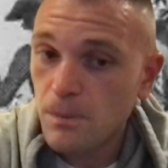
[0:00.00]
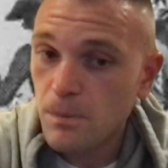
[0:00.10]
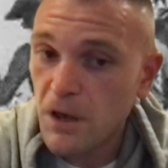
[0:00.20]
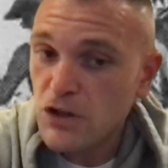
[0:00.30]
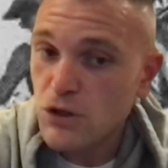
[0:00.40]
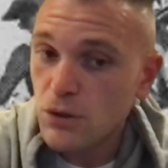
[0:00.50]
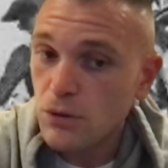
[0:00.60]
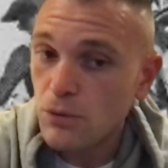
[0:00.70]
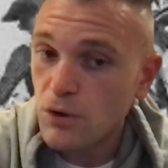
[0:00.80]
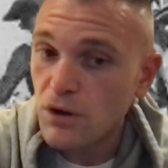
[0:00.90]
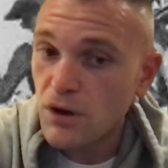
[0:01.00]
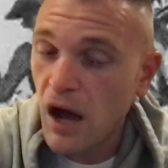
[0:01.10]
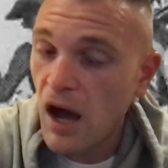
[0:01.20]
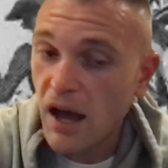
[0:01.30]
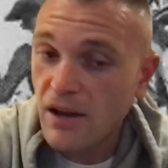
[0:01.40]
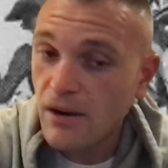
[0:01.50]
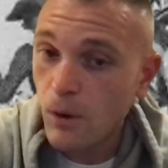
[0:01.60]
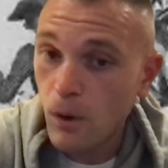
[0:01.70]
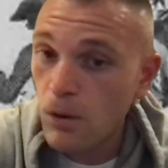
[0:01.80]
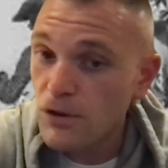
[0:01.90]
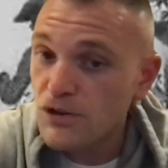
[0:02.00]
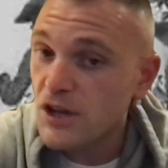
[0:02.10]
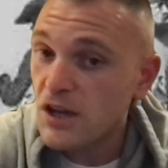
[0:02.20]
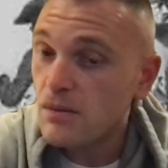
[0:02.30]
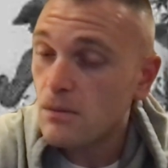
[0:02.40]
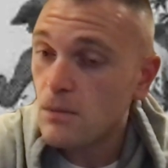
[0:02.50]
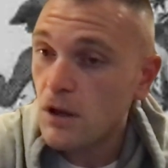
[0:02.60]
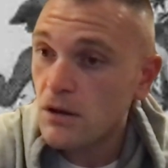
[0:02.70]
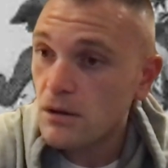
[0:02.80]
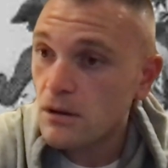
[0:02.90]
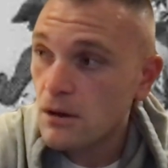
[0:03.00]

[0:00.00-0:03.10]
nation. We're not all the same. Like,